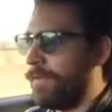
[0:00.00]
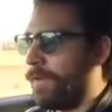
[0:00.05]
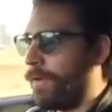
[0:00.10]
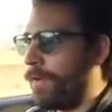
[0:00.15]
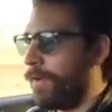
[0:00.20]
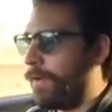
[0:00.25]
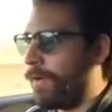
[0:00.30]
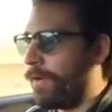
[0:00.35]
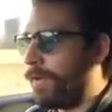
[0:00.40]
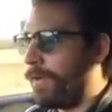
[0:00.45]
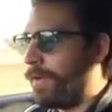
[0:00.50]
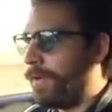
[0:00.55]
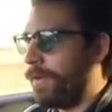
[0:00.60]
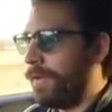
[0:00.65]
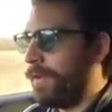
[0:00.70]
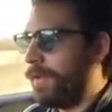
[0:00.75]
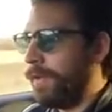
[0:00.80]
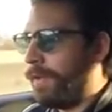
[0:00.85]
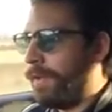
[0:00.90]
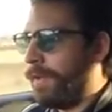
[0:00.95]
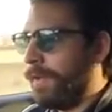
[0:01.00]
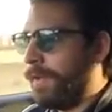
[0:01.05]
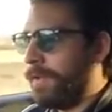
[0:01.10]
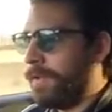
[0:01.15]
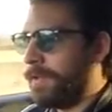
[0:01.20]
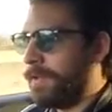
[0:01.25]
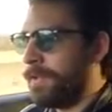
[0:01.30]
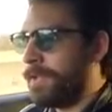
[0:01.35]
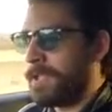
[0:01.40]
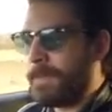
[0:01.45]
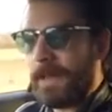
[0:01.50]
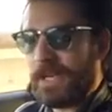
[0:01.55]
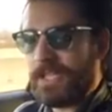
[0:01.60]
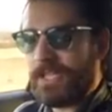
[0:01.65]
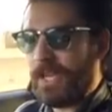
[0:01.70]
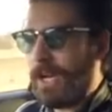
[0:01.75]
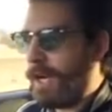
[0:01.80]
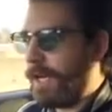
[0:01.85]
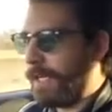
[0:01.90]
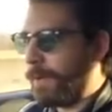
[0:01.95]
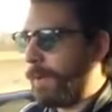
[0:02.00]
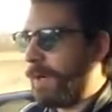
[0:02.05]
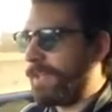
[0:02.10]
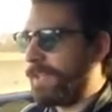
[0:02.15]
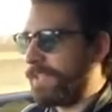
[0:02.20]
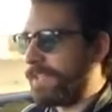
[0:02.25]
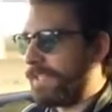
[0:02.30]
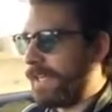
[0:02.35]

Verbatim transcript: or the Speciale where this